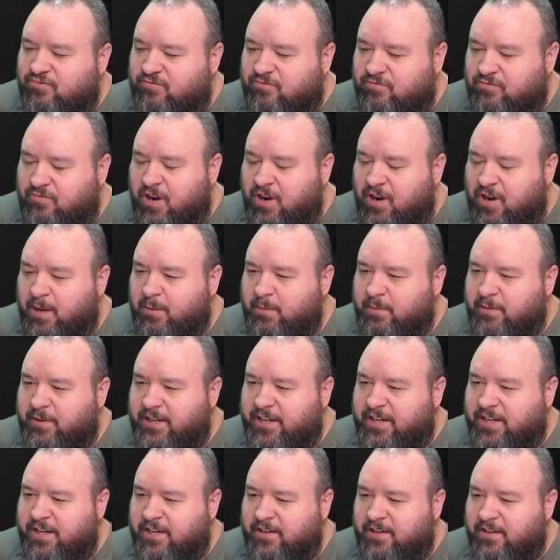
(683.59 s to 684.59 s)
Probably
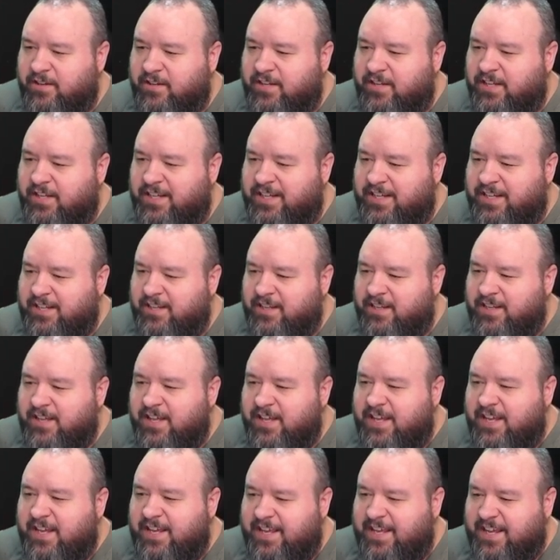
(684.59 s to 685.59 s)
gonna
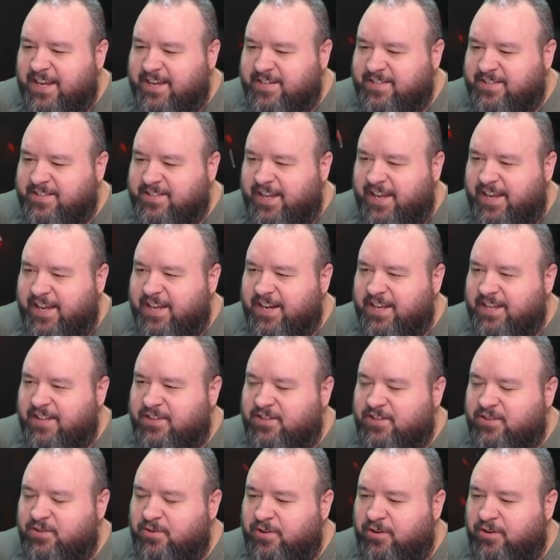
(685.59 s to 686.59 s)
Cascade
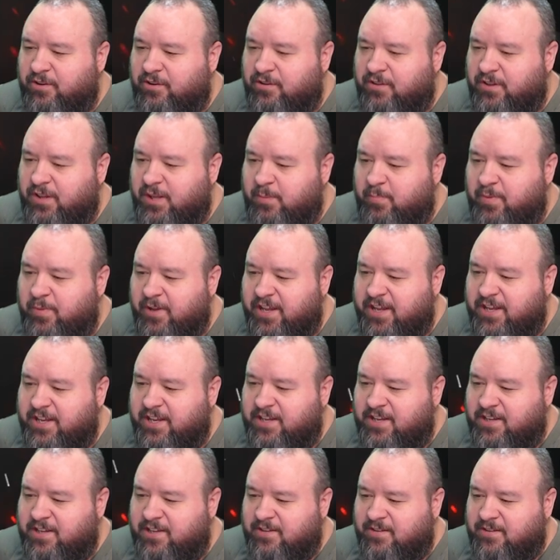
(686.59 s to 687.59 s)
into an early
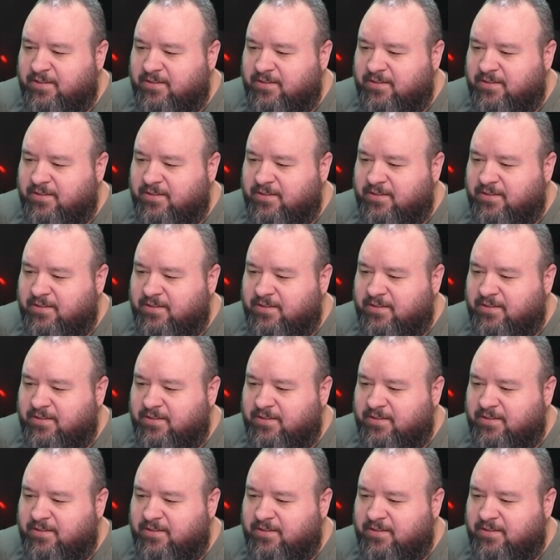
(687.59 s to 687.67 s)
pin.